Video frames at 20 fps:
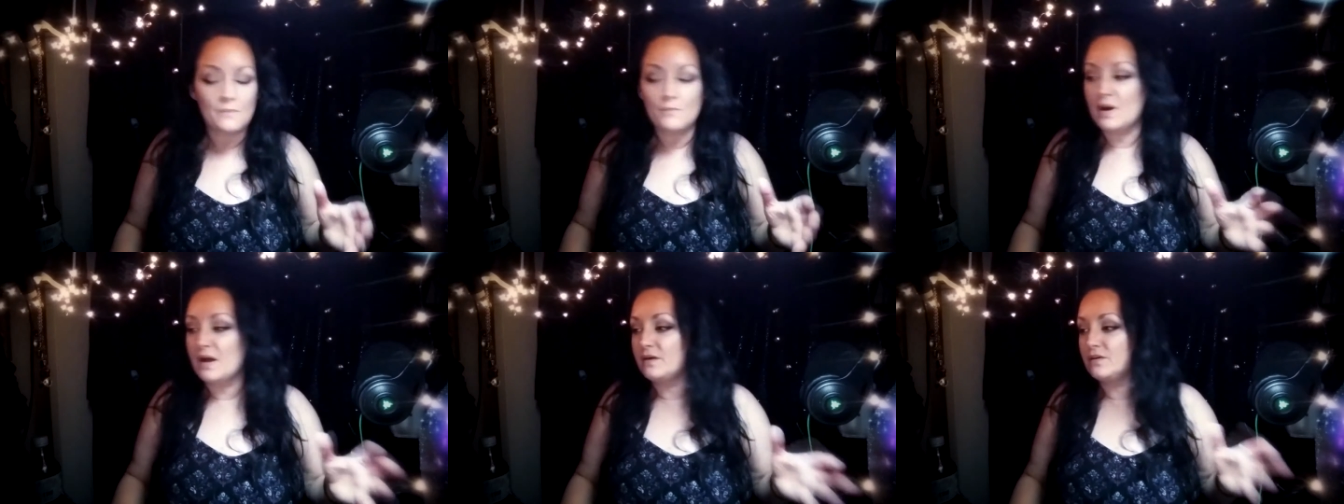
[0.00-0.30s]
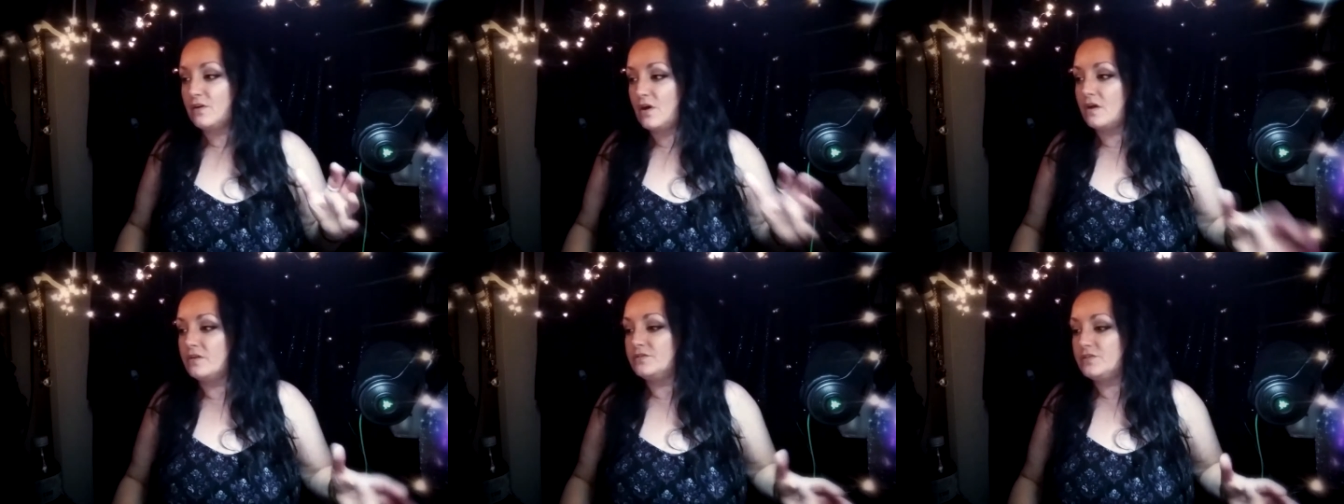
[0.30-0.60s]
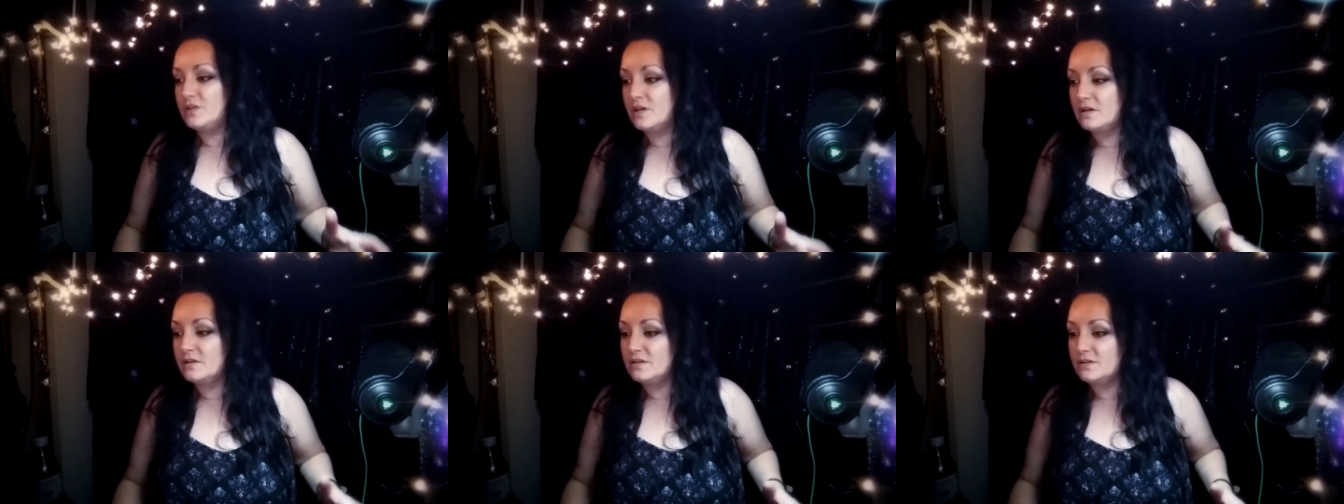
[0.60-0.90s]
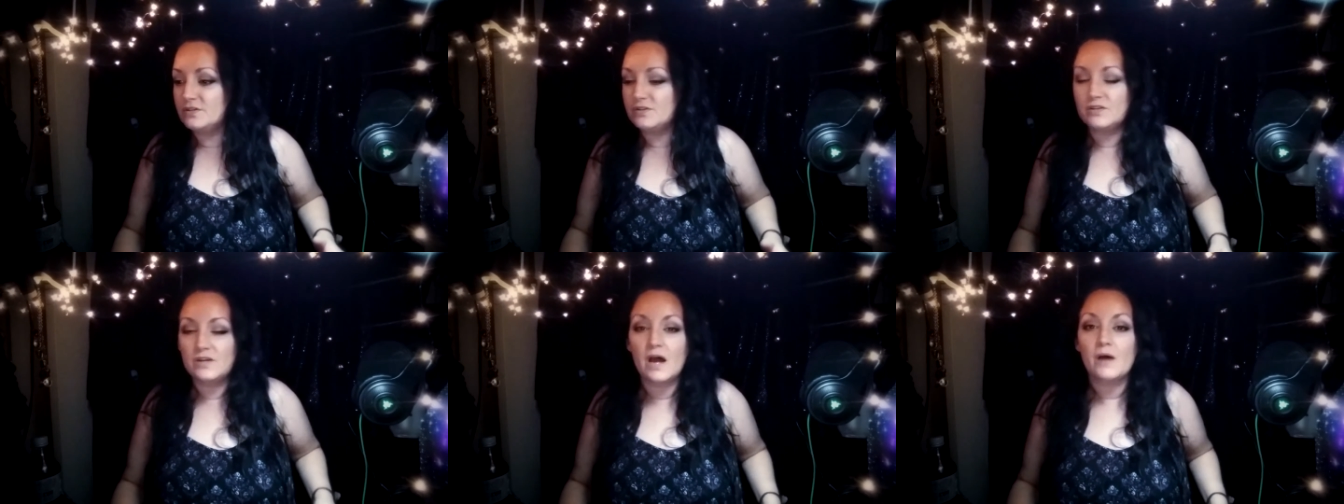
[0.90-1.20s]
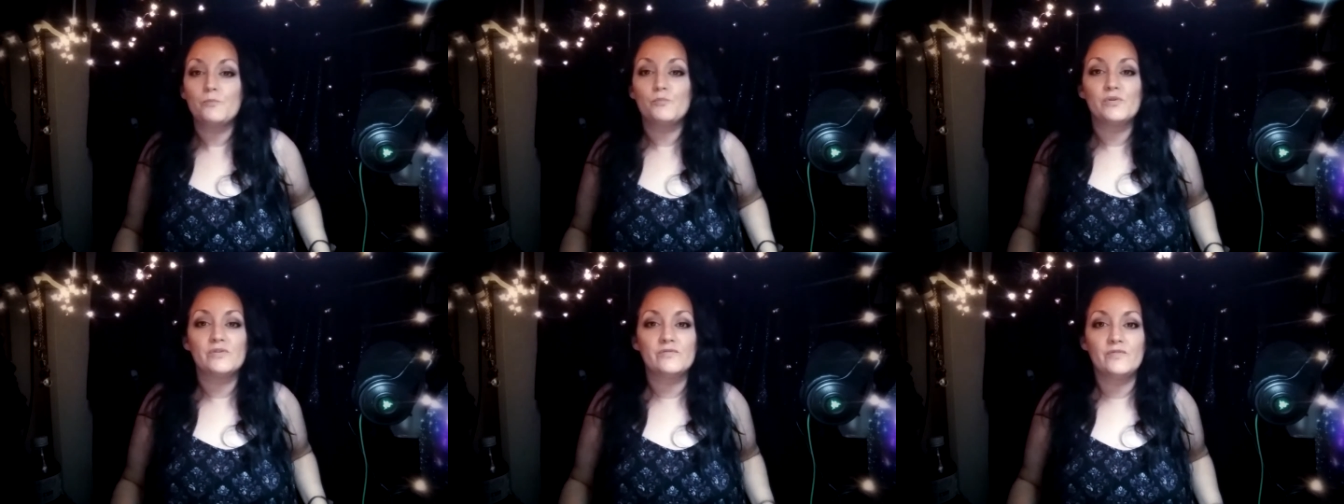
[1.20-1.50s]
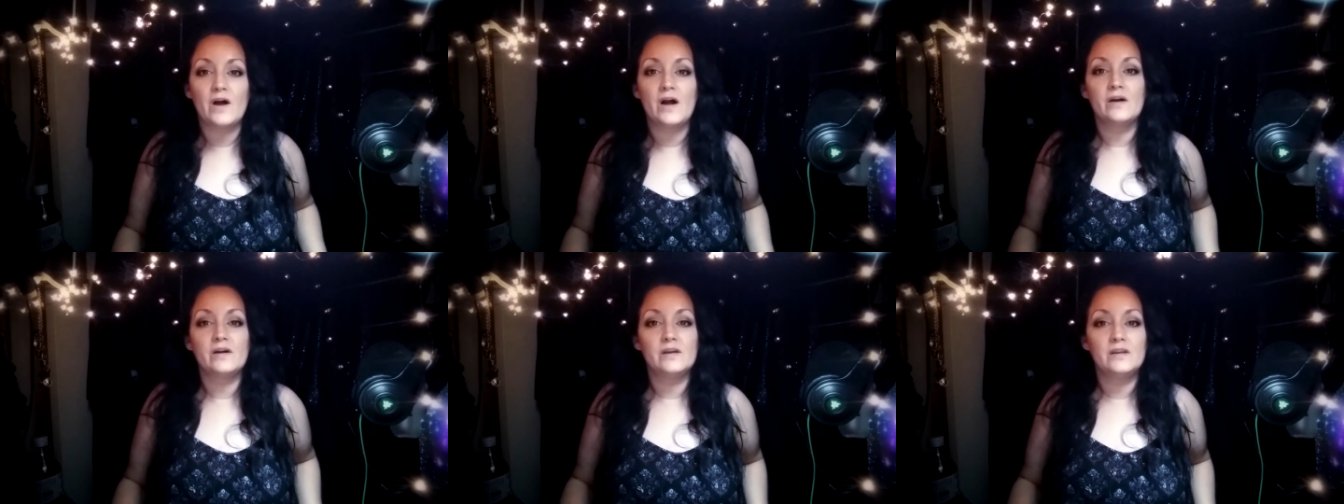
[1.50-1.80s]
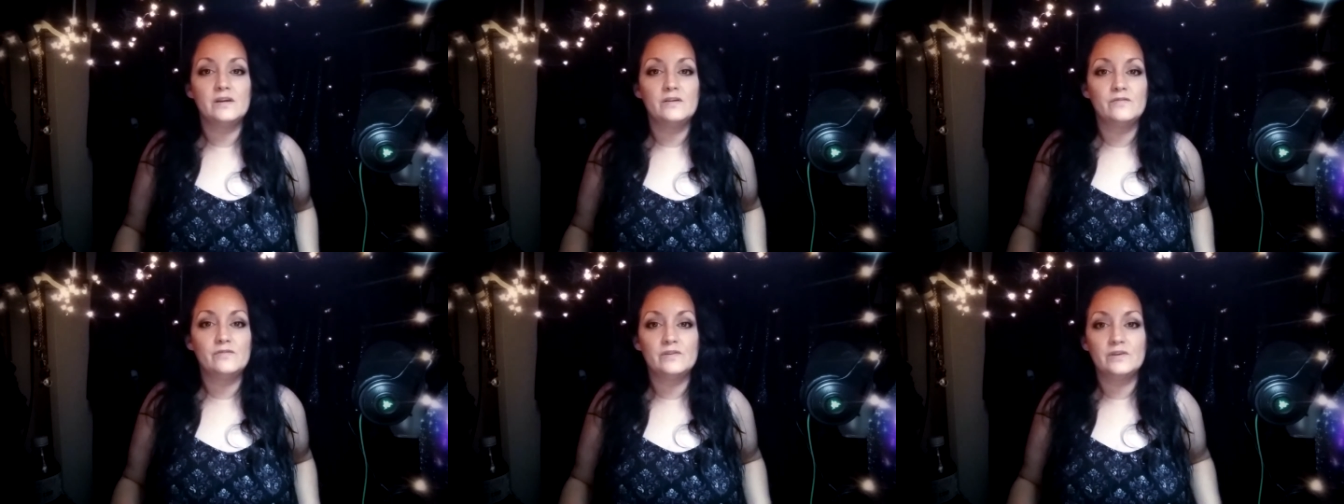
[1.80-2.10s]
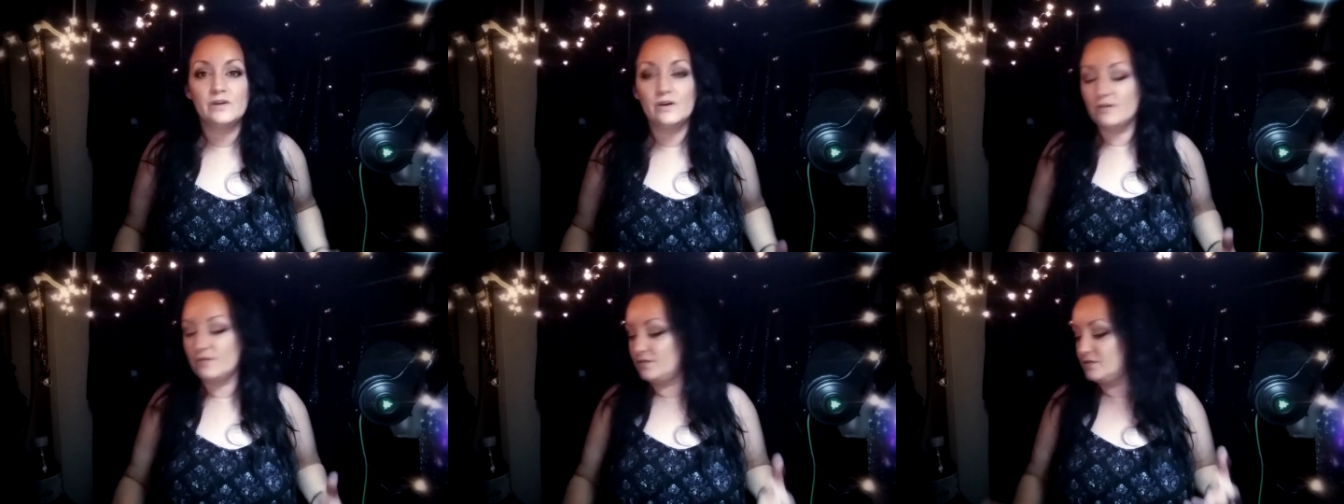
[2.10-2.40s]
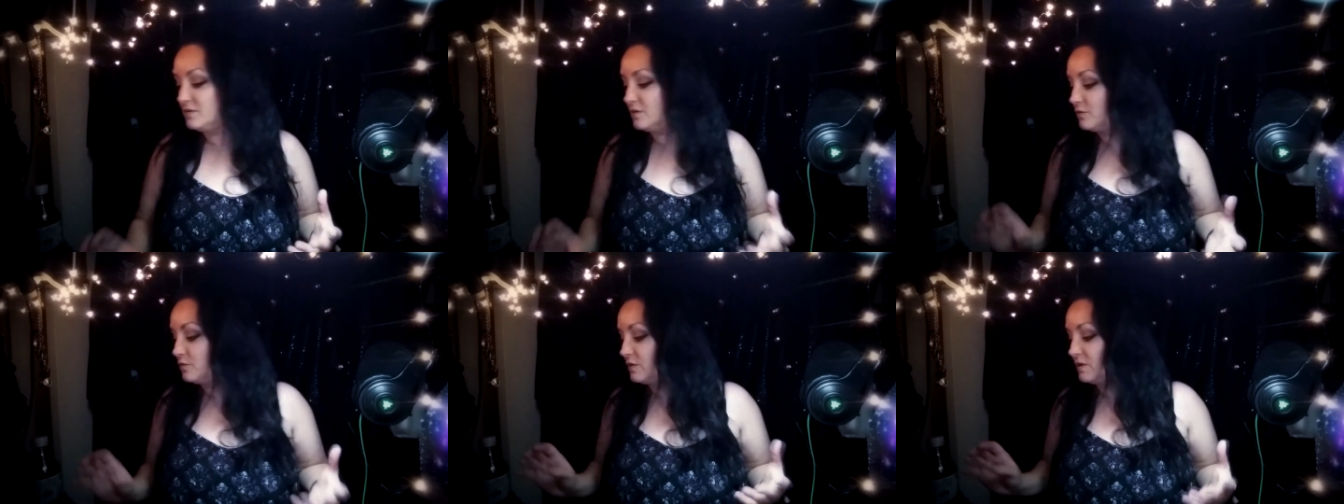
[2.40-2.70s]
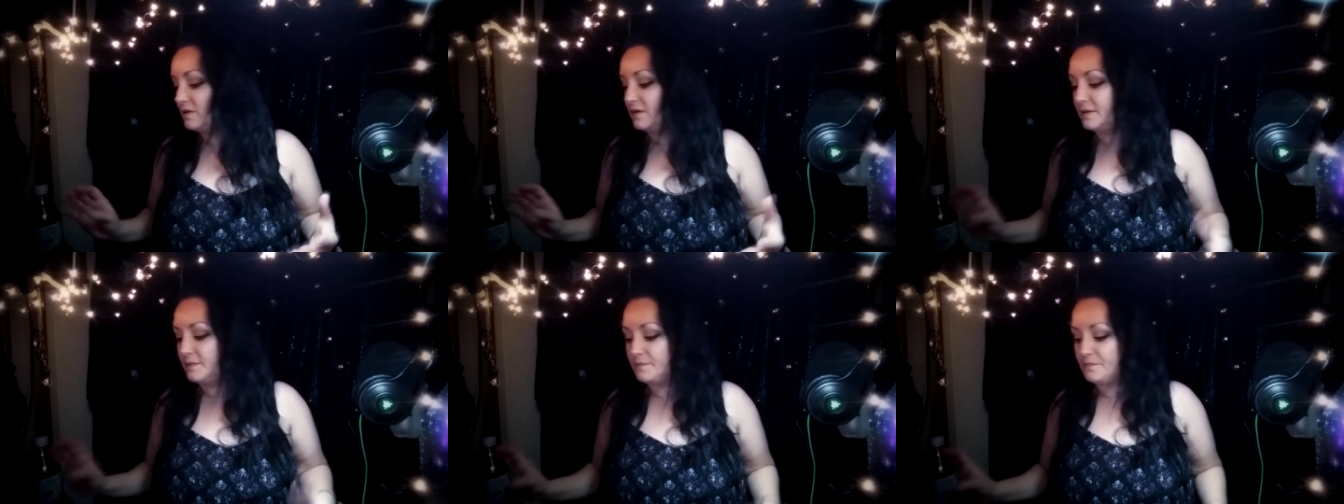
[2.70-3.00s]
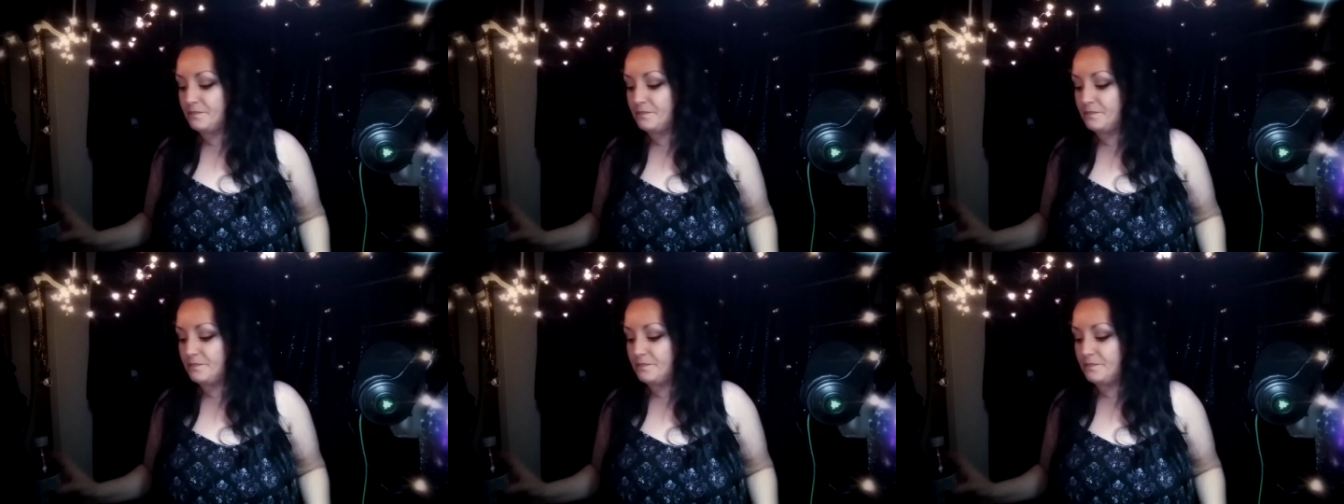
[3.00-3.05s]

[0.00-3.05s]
my content is not provocative enough to really